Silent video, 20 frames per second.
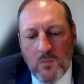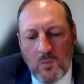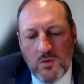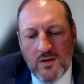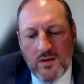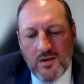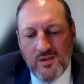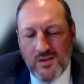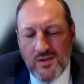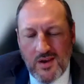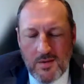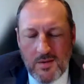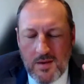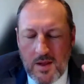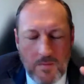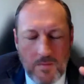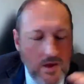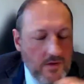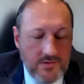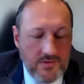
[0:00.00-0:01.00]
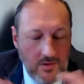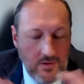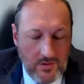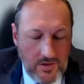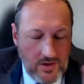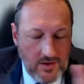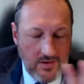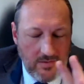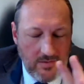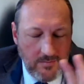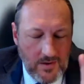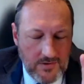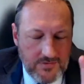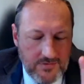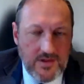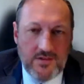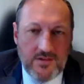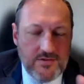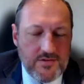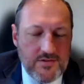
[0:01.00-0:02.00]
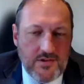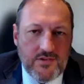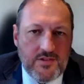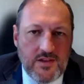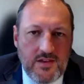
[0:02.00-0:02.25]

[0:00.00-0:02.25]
In most instances,